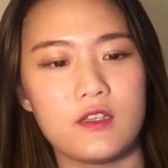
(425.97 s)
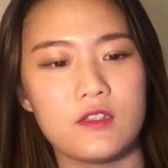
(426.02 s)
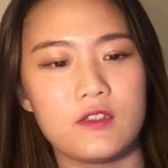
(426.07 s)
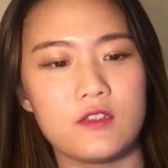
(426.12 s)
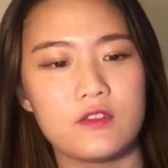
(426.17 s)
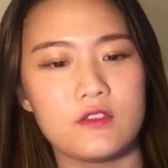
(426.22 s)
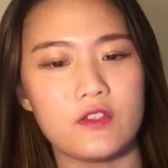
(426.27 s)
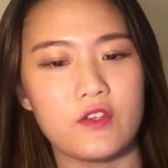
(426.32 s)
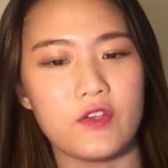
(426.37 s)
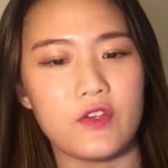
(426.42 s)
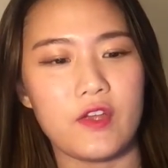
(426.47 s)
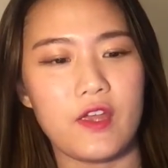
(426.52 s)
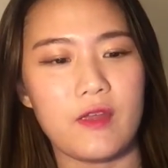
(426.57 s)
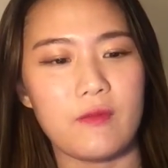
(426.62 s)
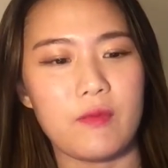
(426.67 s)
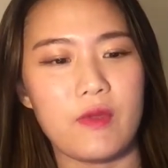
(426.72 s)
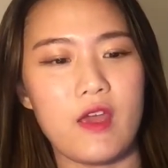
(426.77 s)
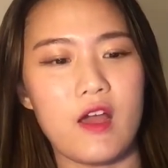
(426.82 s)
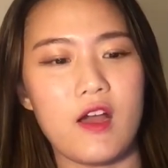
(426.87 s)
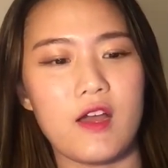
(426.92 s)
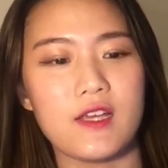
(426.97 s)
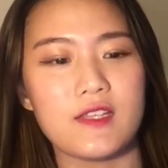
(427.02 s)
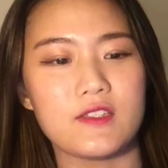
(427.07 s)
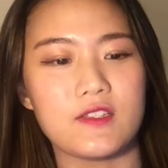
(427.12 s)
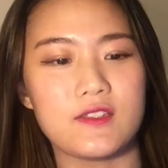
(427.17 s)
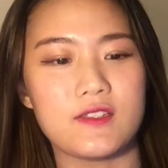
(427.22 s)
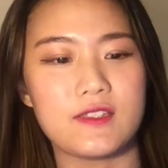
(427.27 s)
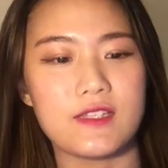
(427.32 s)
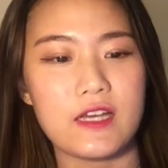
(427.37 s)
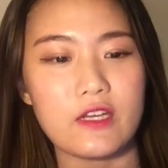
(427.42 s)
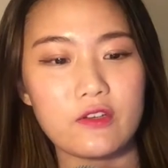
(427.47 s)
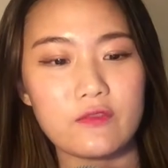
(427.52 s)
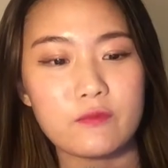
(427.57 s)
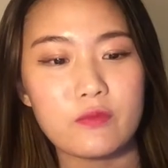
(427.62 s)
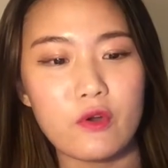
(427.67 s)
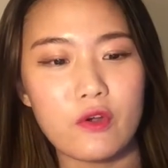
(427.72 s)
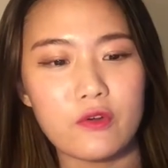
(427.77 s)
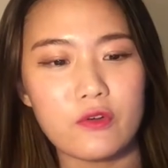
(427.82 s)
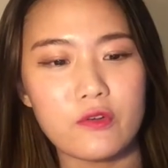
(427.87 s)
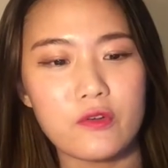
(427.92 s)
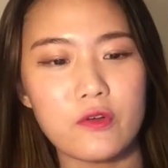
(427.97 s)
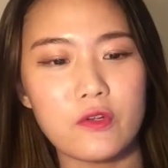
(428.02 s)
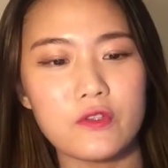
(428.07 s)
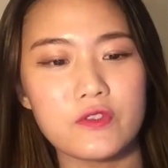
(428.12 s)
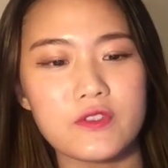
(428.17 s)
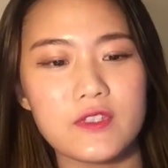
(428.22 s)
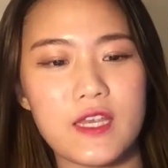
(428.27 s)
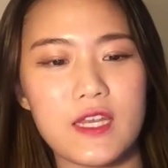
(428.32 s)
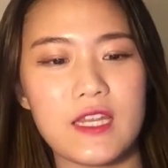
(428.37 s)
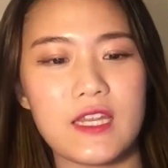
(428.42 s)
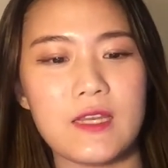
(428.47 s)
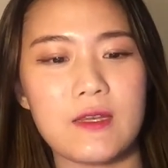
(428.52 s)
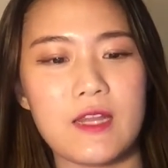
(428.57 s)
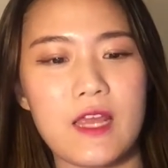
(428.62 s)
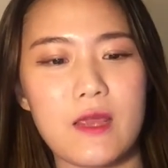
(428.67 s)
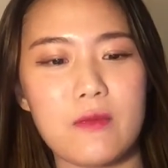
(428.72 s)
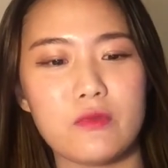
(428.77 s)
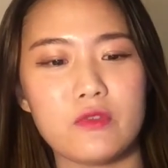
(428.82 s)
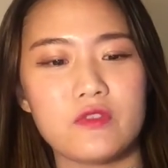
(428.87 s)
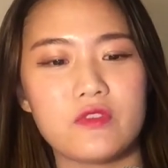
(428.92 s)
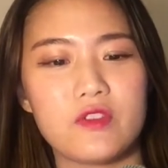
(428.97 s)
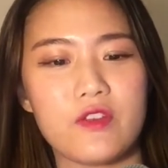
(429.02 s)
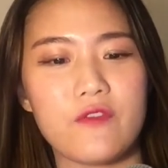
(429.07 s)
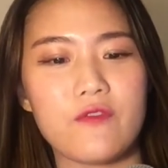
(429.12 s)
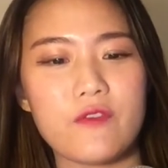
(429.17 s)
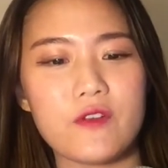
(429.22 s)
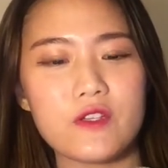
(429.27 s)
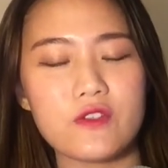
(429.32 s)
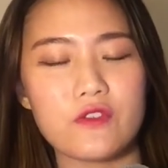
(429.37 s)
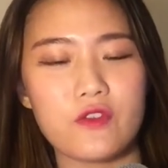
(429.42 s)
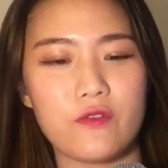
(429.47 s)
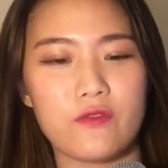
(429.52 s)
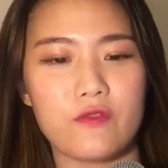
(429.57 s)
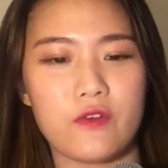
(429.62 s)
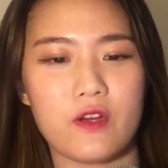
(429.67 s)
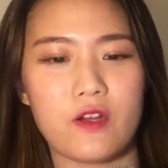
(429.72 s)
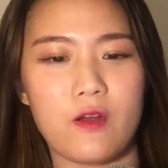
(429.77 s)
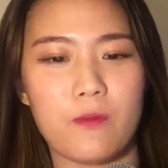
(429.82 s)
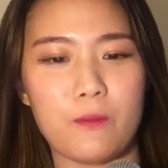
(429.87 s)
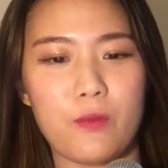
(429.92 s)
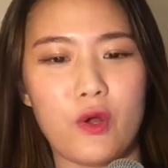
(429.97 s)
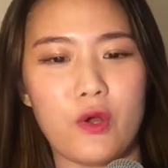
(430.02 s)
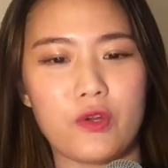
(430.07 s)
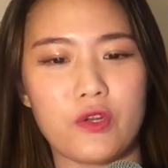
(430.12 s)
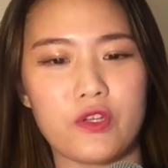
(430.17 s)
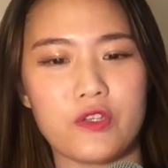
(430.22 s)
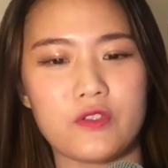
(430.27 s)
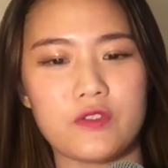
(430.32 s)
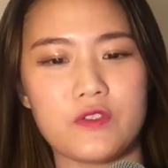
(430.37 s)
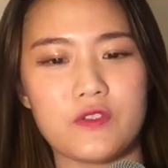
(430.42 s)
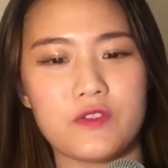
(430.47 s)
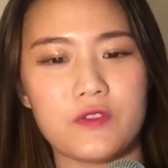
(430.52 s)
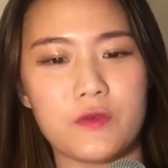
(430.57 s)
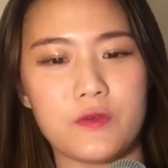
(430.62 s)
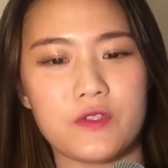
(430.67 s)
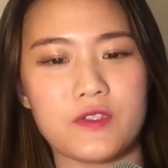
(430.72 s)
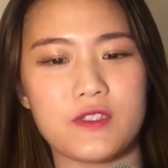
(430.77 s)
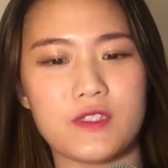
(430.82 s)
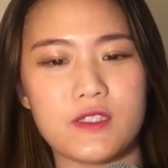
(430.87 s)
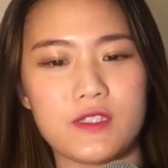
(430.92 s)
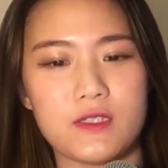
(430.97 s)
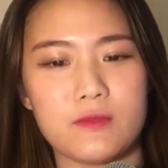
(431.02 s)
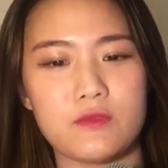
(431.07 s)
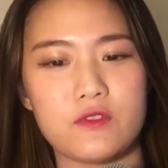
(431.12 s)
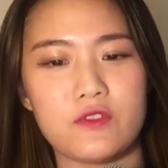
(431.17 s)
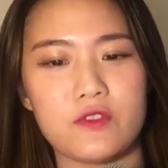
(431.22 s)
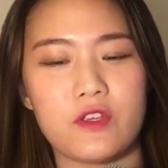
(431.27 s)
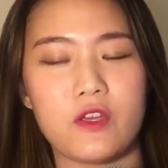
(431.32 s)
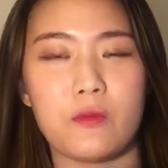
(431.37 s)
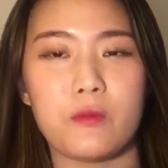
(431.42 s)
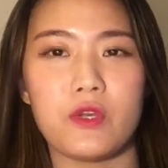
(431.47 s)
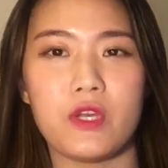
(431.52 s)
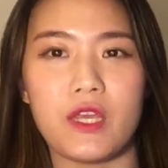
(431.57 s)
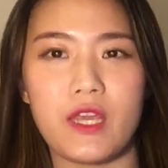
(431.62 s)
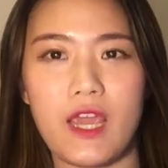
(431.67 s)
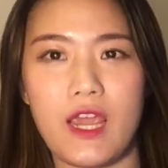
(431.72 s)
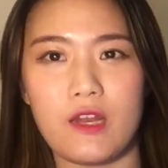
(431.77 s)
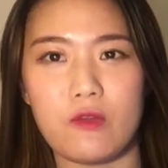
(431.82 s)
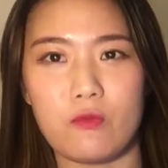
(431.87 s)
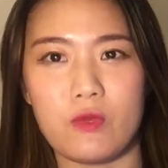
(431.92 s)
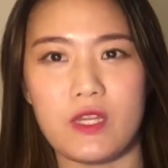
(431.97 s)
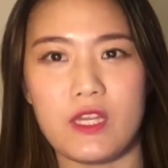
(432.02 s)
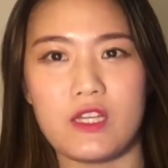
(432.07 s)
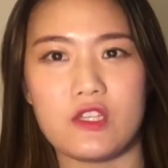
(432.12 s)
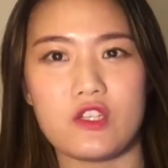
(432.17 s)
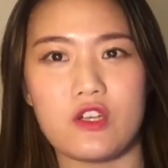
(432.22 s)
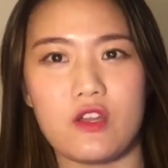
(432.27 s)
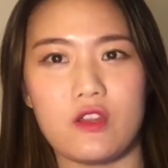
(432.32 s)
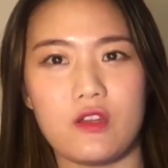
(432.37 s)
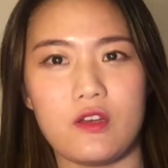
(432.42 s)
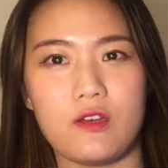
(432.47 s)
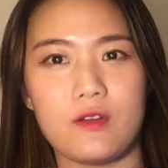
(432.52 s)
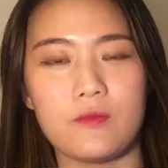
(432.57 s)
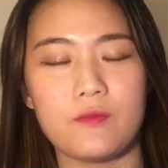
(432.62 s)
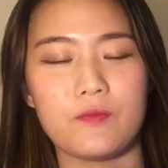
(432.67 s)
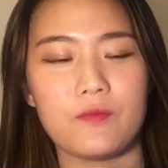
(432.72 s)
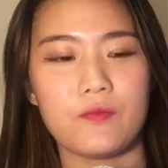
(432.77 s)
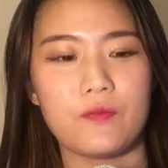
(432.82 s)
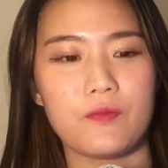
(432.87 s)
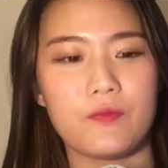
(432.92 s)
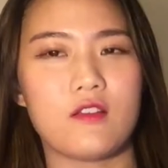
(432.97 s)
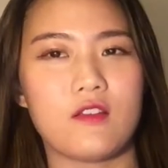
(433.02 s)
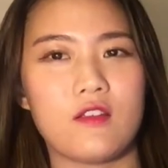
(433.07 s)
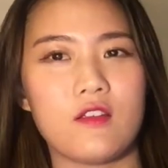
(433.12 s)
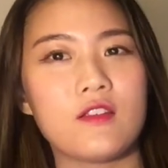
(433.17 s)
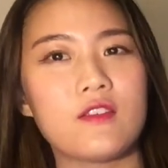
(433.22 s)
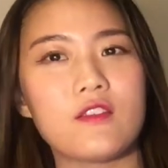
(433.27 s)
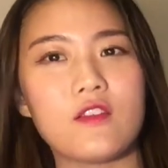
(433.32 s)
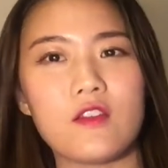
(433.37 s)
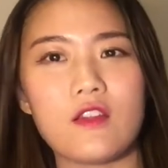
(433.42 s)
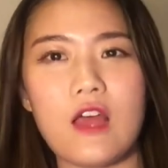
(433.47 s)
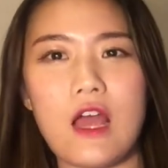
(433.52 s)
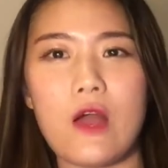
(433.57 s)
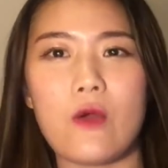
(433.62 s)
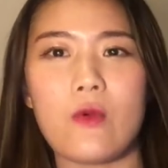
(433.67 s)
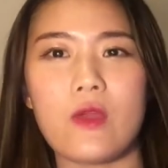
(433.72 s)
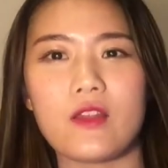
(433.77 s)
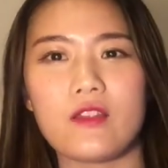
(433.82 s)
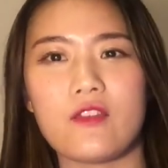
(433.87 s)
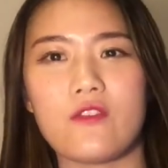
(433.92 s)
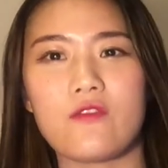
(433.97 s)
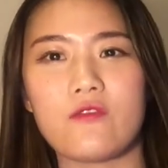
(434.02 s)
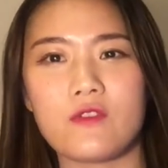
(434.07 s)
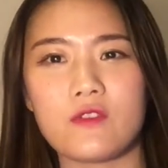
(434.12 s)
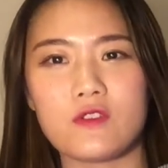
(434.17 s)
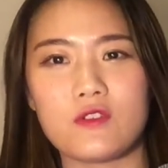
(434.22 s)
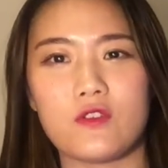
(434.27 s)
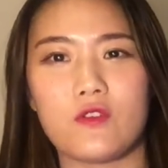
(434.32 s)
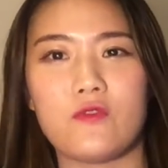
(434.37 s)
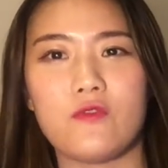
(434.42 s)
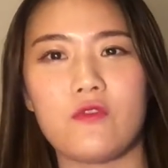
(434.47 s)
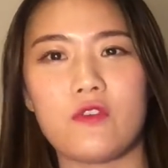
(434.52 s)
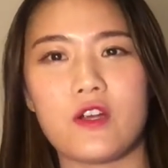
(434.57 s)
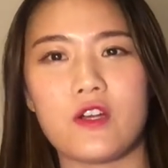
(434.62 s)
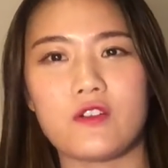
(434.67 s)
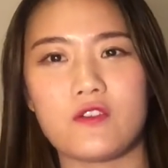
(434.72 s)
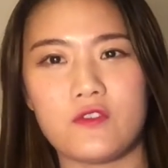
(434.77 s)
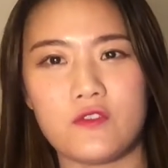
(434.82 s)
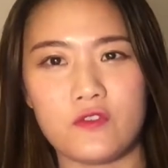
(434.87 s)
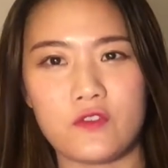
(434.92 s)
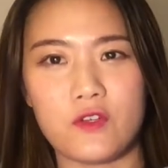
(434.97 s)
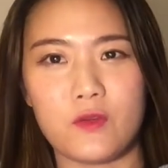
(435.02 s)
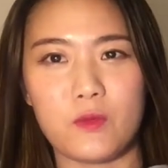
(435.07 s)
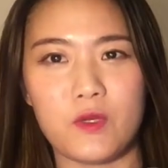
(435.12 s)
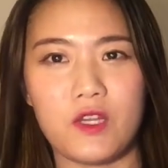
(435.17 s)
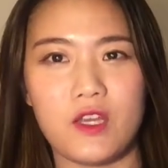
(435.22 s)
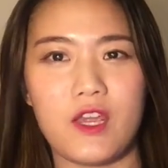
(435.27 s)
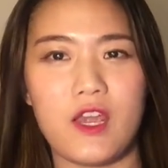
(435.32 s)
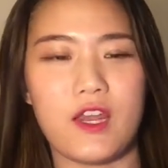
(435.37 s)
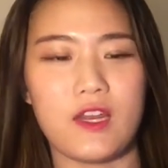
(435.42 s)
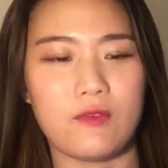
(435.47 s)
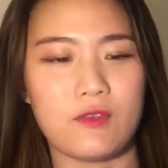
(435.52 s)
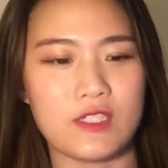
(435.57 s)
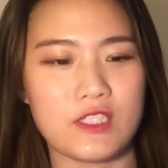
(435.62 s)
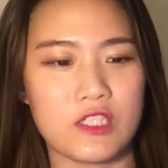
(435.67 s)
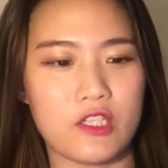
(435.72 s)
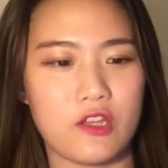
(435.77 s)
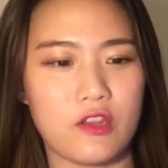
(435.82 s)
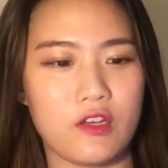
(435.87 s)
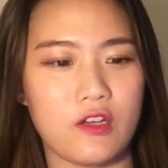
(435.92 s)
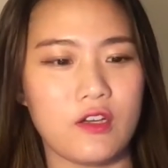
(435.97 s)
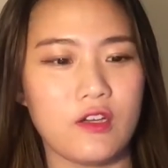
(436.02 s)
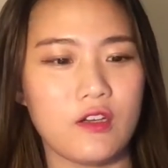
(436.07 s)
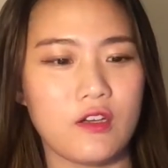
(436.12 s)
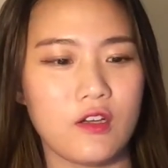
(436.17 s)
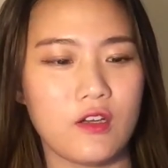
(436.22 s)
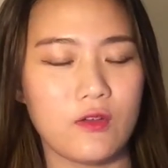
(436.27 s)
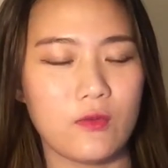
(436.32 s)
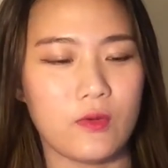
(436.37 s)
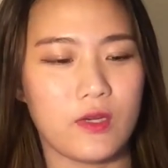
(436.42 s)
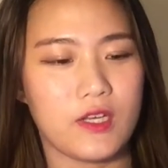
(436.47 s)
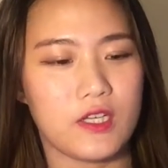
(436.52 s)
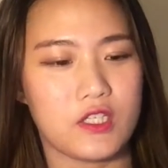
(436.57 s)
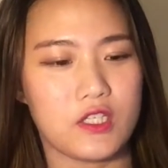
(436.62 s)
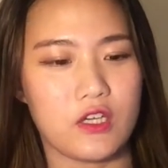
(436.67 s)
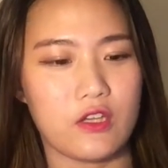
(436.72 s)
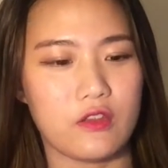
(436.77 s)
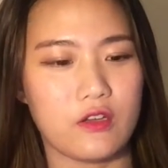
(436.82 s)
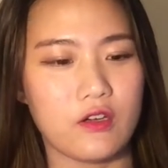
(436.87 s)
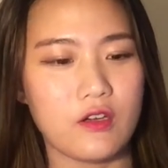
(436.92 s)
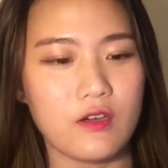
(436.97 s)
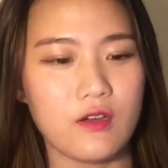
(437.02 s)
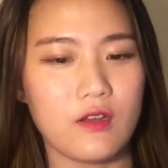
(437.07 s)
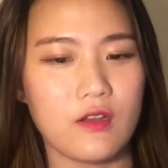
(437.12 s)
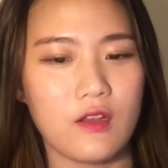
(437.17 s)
So API is a set of protocols that enable different software components or systems to communicate with each other. It's allowing different software to communicate with each other.